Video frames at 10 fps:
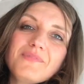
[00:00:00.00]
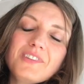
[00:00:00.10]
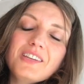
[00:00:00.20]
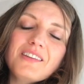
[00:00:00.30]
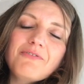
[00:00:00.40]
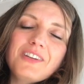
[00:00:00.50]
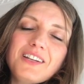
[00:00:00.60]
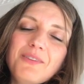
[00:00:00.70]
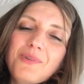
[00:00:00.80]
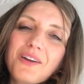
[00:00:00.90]
You're
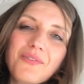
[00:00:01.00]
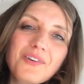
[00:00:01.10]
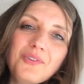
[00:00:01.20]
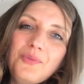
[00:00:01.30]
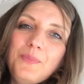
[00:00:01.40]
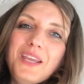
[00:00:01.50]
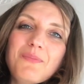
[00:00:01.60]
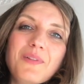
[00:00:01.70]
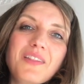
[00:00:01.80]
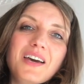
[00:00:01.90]
definitely one of those
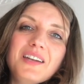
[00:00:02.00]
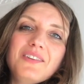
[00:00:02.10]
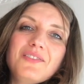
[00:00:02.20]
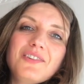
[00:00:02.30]
people that